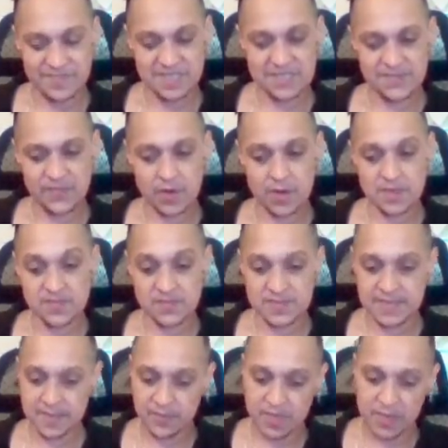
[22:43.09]
as far as
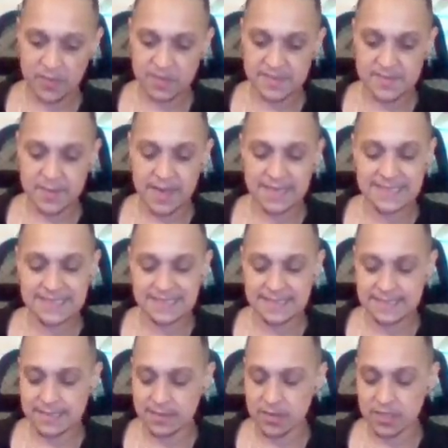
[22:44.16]
what's on people's minds, it
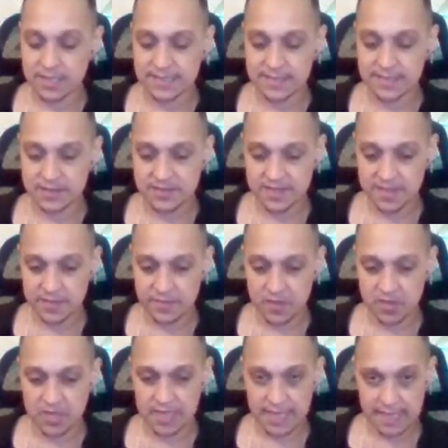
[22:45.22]
doesn't look like there's
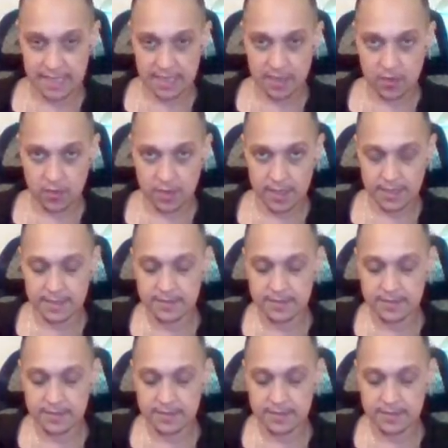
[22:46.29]
communicating going on.